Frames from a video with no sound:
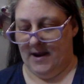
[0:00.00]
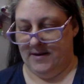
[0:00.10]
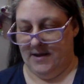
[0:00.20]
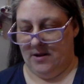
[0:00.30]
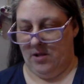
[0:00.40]
night
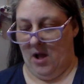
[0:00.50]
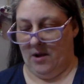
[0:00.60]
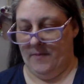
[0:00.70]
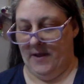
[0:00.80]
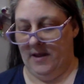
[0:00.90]
at 10
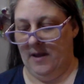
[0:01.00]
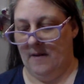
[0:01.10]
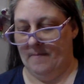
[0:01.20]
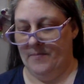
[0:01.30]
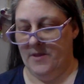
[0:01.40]
o'clock
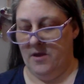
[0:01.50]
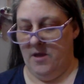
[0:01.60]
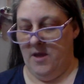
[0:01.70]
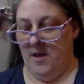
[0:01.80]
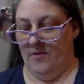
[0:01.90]
p.m.
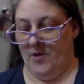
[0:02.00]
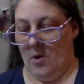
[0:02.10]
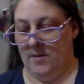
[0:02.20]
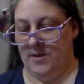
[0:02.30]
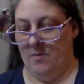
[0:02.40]

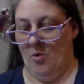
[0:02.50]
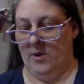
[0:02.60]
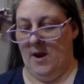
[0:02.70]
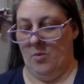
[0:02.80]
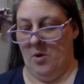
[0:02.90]
Thursday
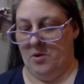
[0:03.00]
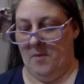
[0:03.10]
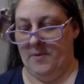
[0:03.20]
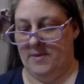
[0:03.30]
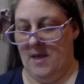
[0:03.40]
morning, I woke
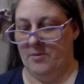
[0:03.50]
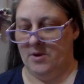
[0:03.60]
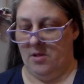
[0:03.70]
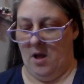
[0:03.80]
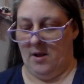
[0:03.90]
up at
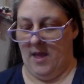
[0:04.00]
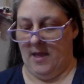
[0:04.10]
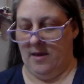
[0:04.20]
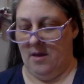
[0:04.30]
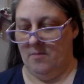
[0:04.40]
7 o'clock
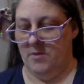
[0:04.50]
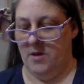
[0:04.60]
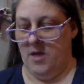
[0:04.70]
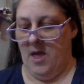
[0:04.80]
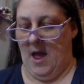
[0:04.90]
a.m.
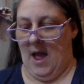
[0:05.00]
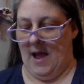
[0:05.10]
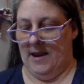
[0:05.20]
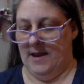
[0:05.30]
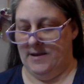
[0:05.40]

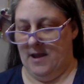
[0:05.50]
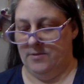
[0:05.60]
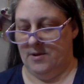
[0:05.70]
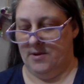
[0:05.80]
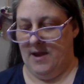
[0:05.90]
I laid
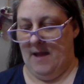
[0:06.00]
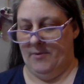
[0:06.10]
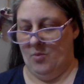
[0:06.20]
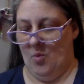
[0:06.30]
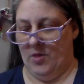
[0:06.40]
down, took a
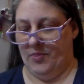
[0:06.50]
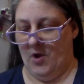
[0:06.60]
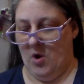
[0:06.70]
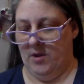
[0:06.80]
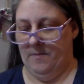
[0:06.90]
nap at
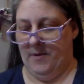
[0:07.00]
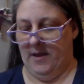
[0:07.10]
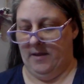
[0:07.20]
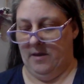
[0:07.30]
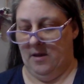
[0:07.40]
1.30
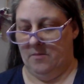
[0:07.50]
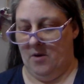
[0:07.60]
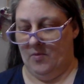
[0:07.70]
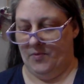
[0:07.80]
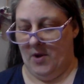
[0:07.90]

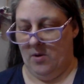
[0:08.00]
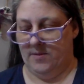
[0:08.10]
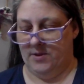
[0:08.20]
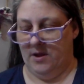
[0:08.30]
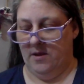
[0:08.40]
p.m. on
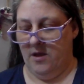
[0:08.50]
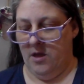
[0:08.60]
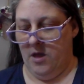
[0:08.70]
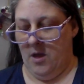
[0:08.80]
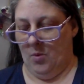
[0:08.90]
Thursday,
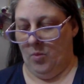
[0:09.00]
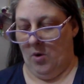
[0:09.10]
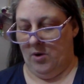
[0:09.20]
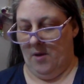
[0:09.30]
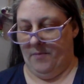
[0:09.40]

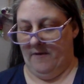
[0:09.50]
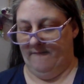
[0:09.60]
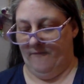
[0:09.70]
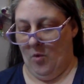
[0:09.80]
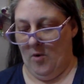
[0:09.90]
woke up
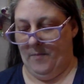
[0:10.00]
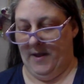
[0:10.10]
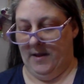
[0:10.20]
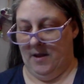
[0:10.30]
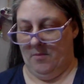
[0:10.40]
at 4
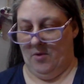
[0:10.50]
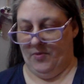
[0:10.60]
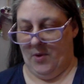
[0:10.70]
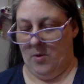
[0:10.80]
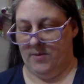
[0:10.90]
p.m.
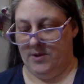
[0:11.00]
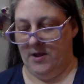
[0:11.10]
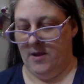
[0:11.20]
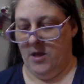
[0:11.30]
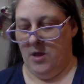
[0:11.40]
on
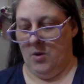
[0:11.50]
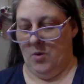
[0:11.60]
Thursday,